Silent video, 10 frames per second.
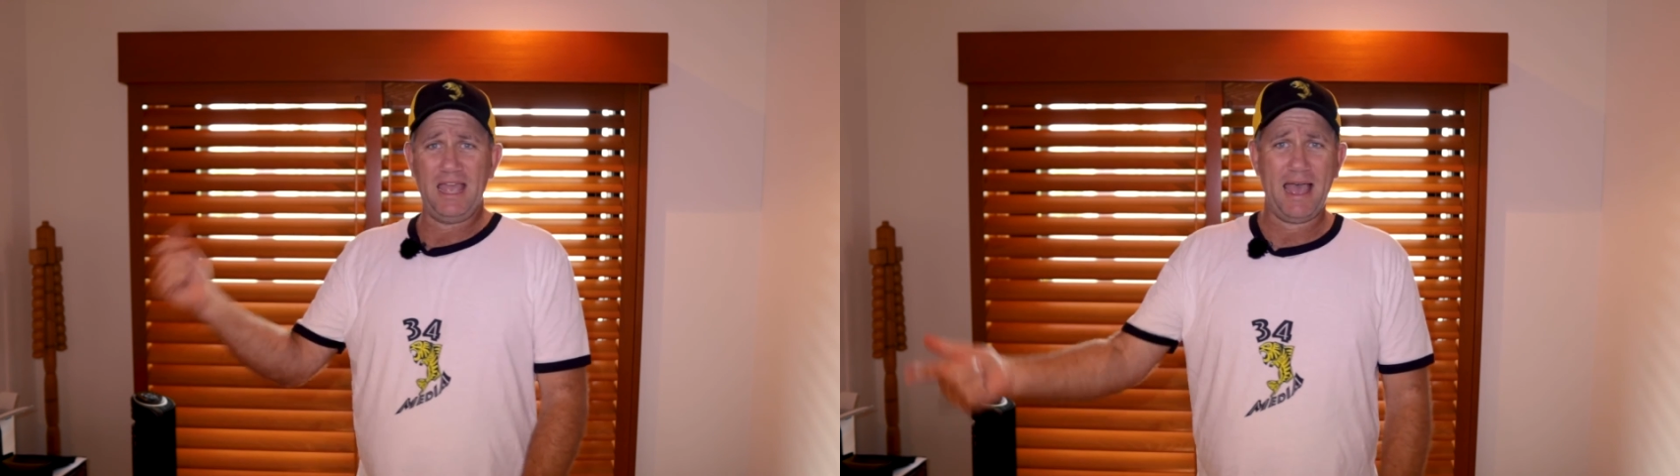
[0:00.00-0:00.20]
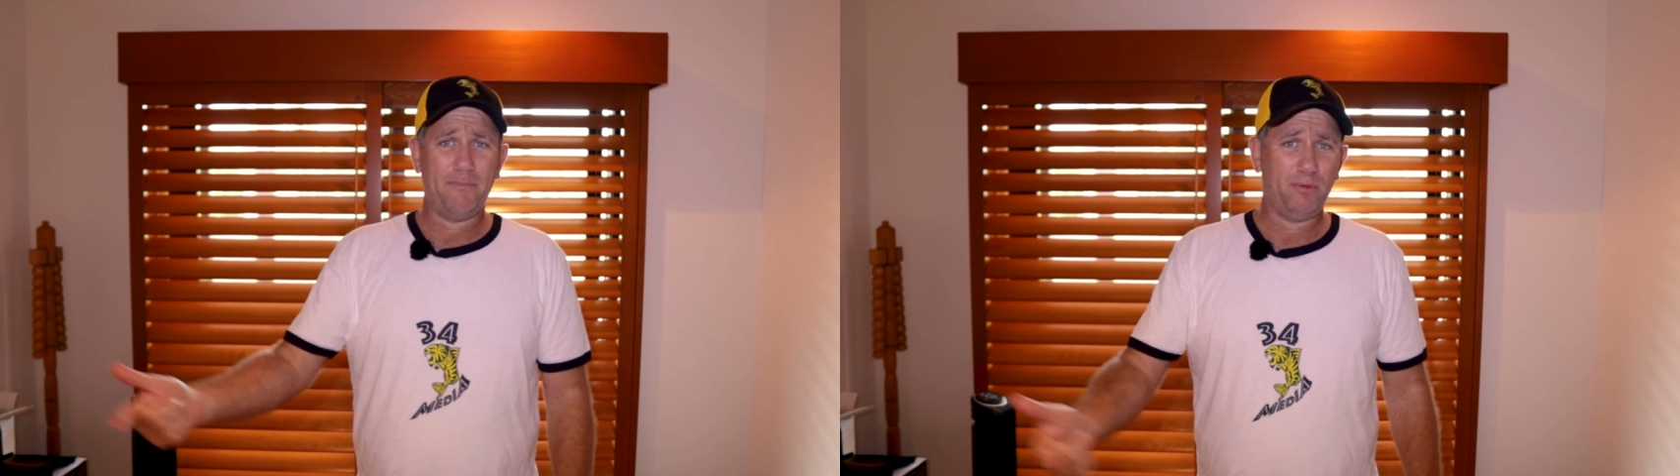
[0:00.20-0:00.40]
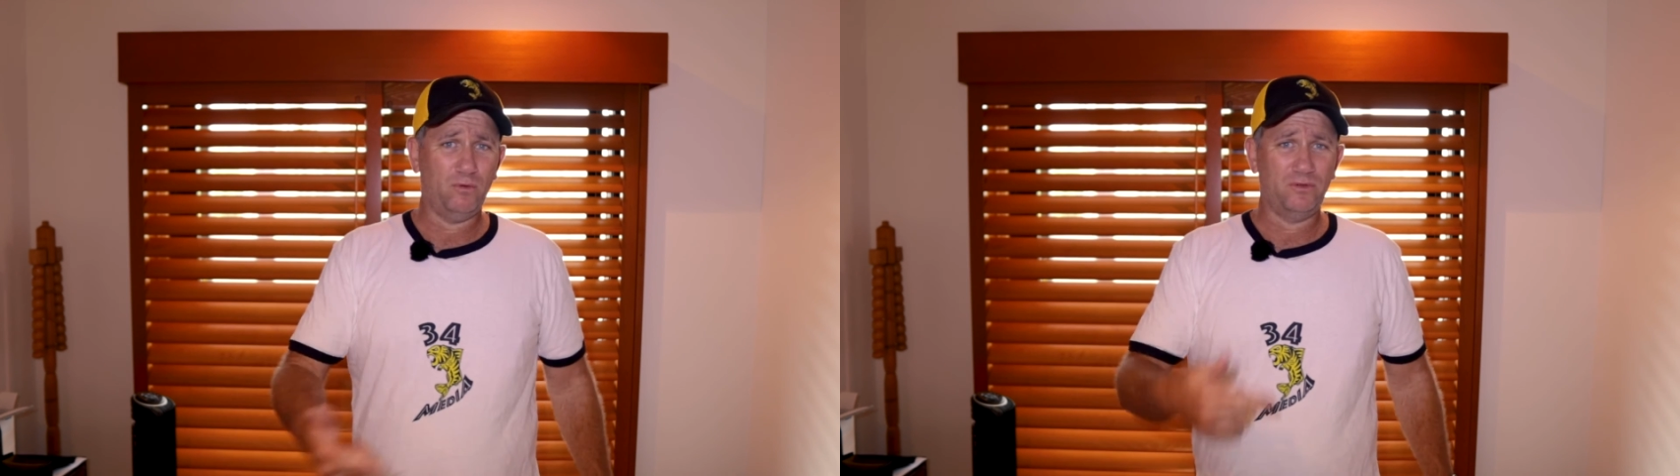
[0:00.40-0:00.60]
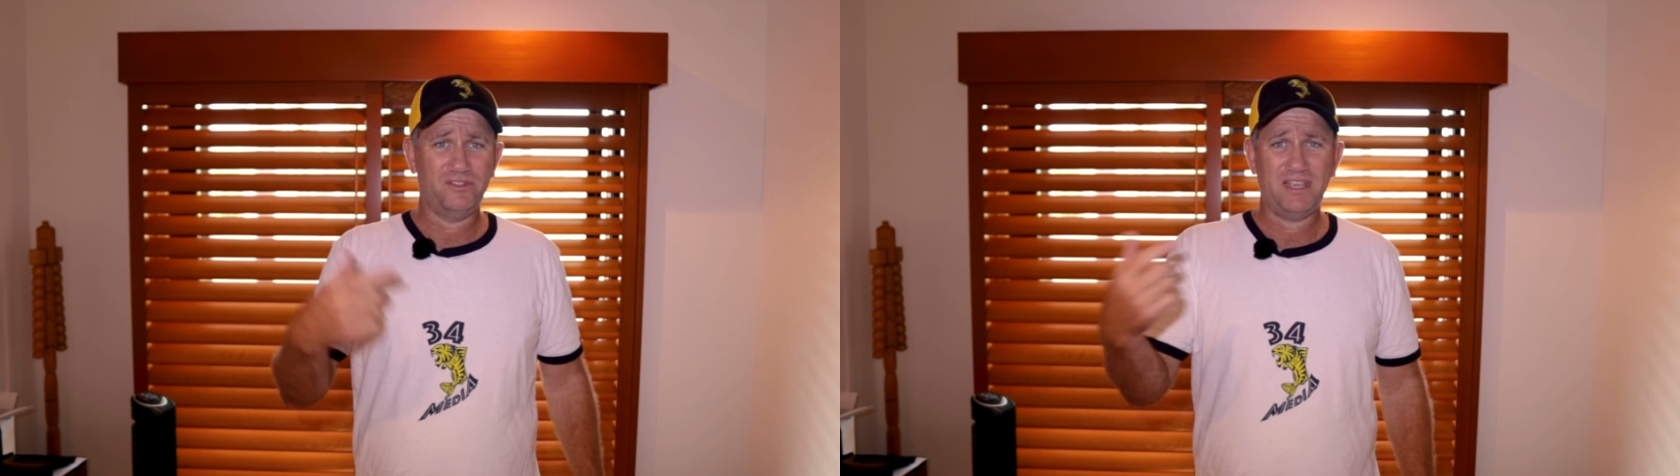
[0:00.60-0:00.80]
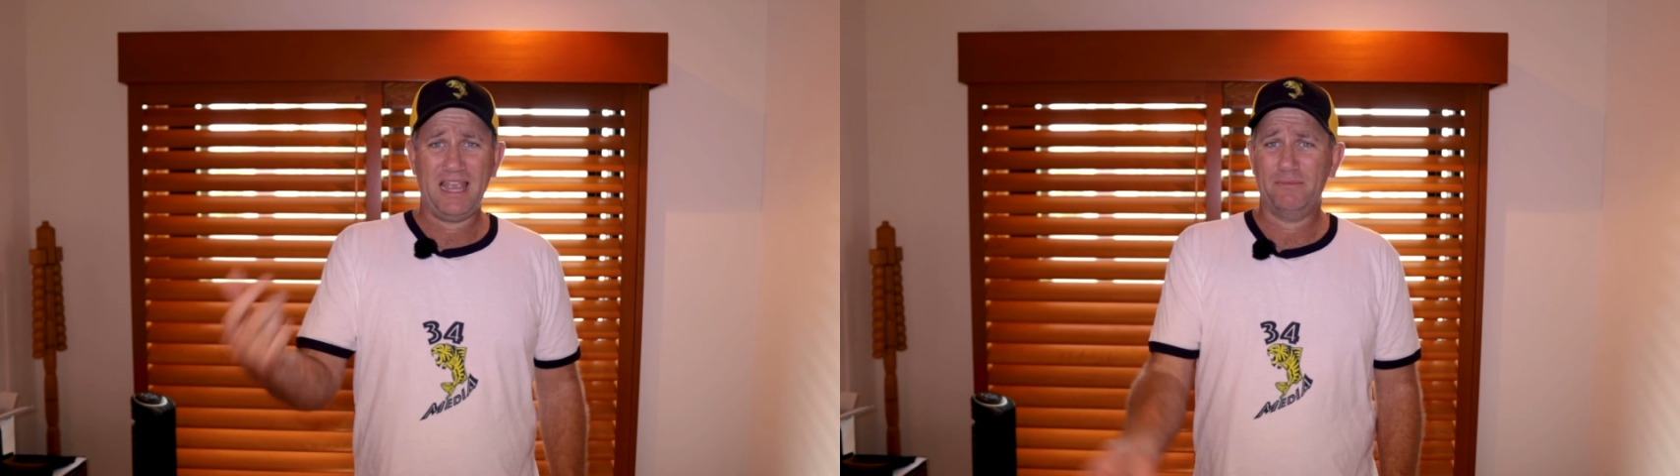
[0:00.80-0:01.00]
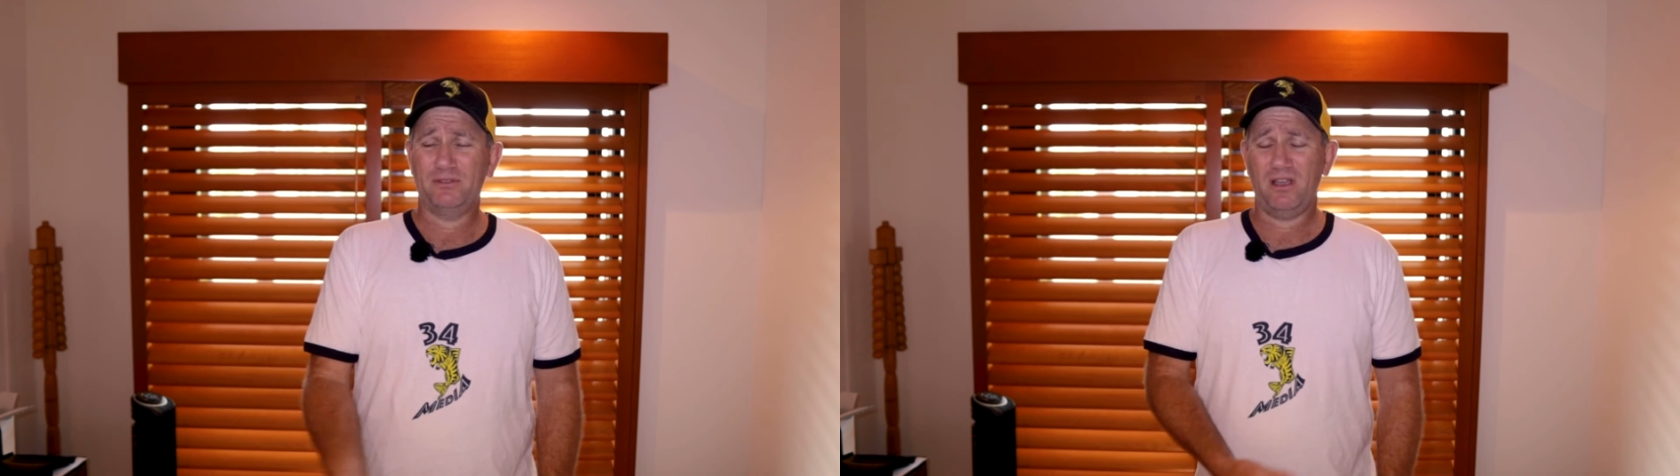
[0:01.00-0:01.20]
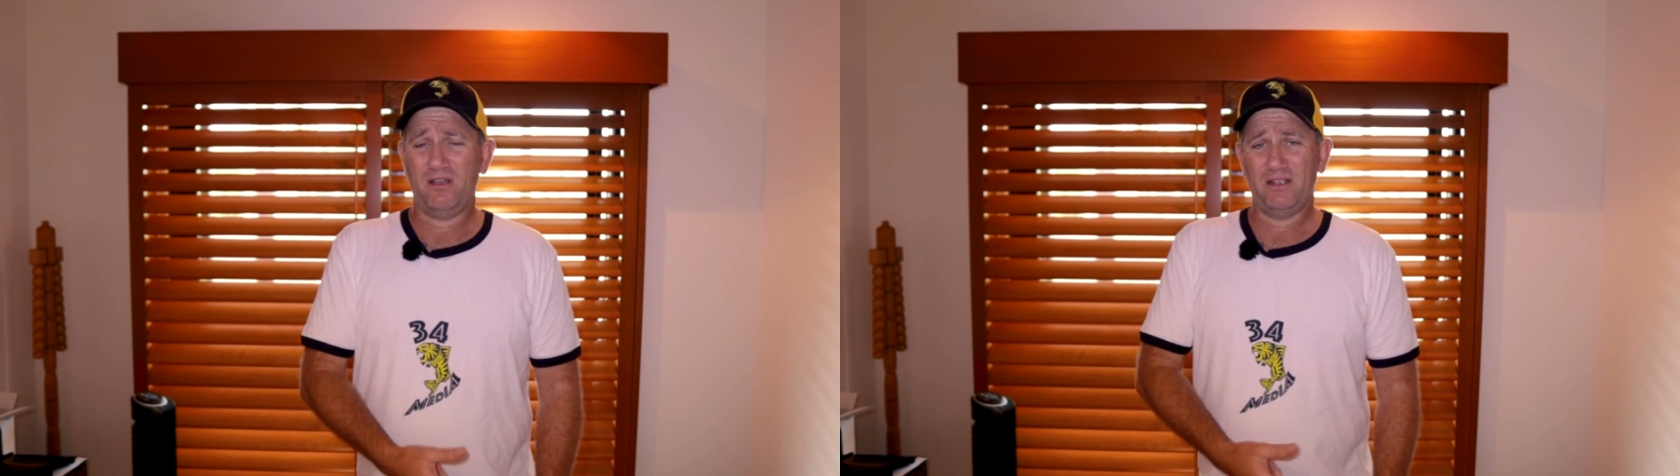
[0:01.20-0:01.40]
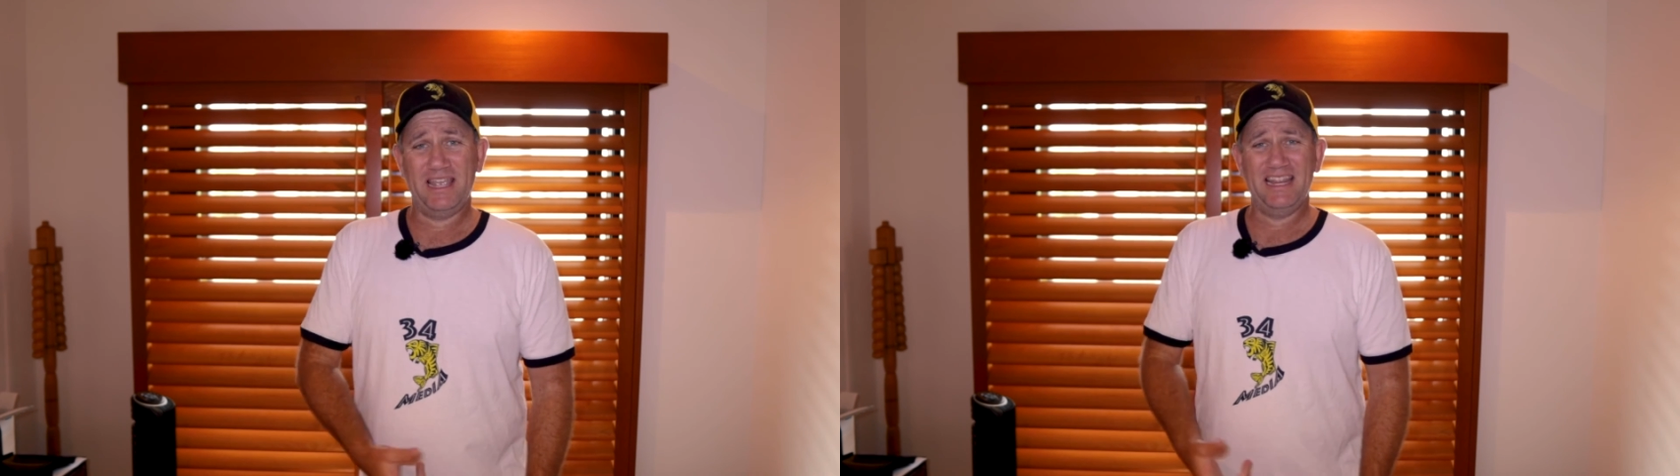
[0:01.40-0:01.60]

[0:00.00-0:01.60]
Apple, Samsung.